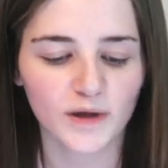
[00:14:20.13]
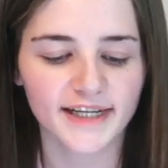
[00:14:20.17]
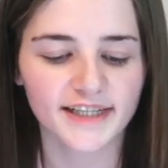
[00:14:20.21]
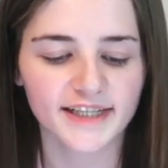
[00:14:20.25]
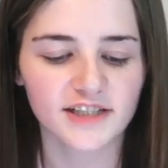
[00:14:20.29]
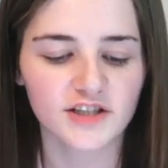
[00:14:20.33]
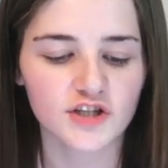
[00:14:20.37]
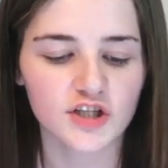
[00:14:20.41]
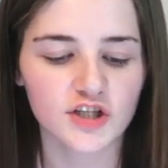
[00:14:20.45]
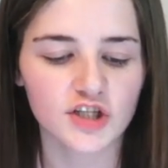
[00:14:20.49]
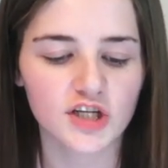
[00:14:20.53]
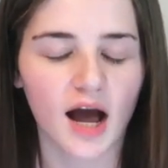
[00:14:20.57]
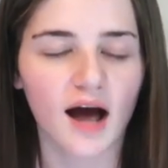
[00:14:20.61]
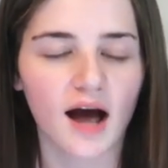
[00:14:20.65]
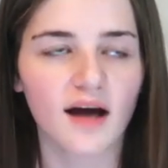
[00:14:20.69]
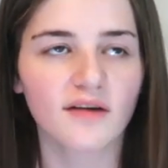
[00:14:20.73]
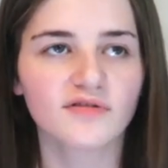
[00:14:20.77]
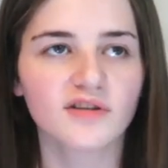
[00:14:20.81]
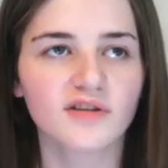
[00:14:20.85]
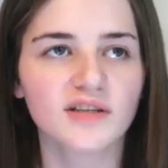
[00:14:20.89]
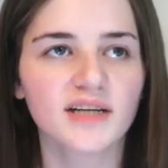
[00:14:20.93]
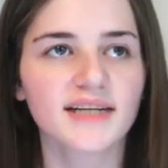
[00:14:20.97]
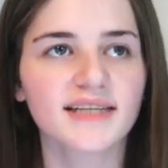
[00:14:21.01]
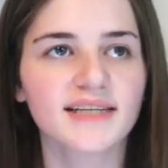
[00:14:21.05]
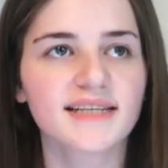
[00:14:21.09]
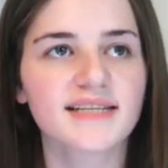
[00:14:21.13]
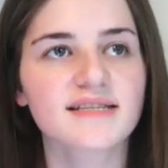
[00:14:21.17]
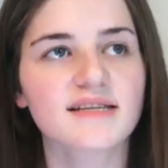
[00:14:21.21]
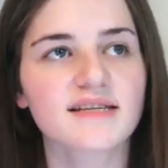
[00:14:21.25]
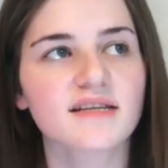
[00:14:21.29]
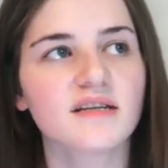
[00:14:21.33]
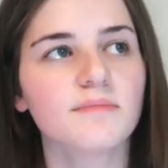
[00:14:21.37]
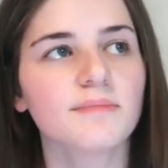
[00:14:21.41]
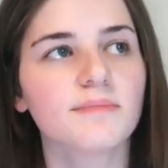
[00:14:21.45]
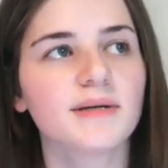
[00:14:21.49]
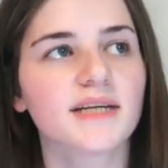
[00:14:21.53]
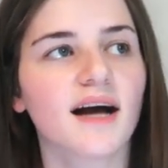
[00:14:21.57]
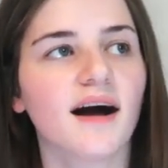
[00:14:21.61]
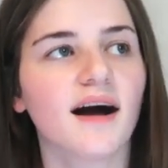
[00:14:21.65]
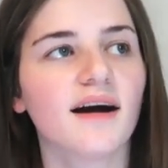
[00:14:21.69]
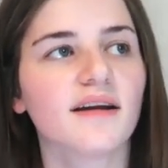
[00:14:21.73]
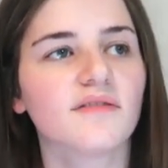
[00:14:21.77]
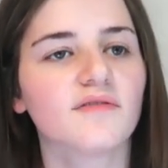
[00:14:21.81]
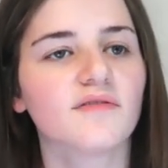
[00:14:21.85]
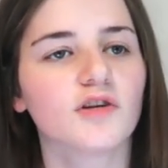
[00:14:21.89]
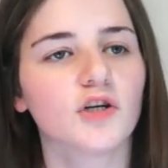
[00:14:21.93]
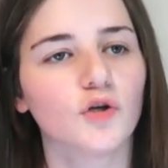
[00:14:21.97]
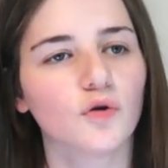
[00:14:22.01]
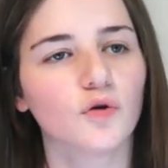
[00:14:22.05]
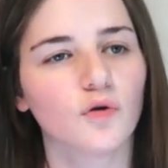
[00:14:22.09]
which I feel like is going to be
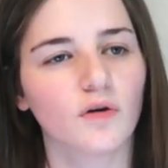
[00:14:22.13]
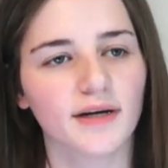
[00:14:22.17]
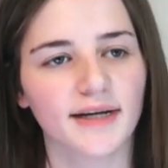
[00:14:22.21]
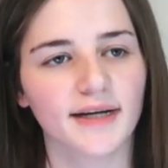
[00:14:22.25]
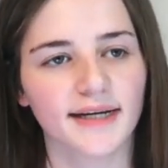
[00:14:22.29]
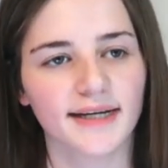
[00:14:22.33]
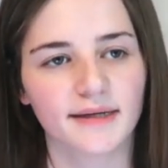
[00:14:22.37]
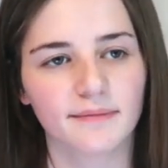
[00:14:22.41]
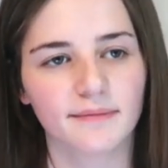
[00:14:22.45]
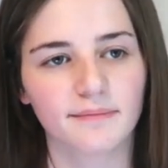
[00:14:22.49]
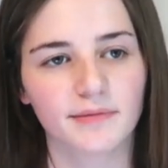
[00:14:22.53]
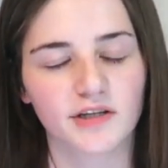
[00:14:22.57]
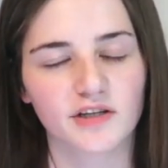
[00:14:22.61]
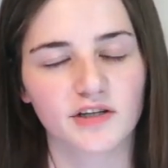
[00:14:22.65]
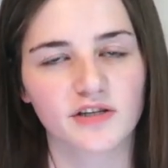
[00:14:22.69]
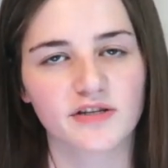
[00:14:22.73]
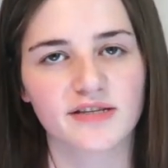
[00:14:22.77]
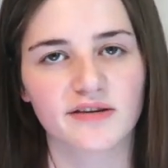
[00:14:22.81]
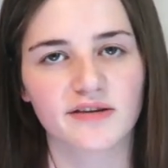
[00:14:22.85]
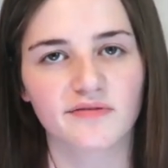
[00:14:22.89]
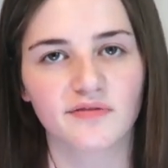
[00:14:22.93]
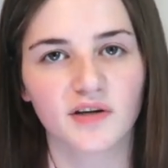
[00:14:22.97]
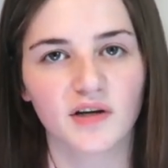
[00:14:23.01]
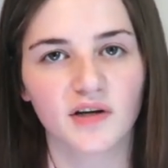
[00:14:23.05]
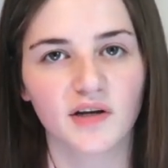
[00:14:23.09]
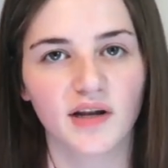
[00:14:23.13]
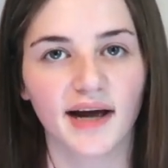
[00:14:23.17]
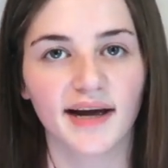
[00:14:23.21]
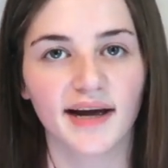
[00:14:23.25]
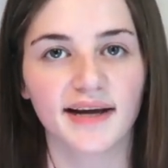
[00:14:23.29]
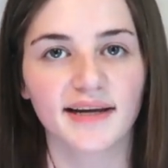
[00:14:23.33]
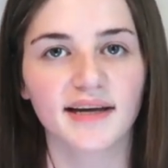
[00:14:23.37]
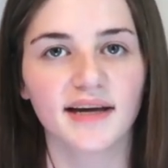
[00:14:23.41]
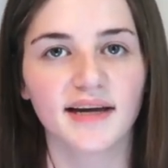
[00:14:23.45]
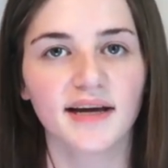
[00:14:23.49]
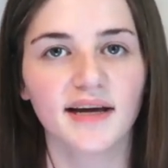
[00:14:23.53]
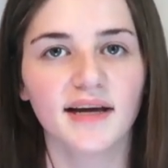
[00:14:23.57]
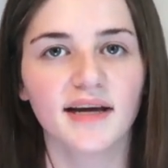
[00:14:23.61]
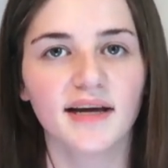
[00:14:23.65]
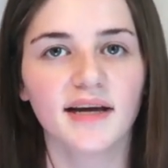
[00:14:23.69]
kind of annoying, because I feel like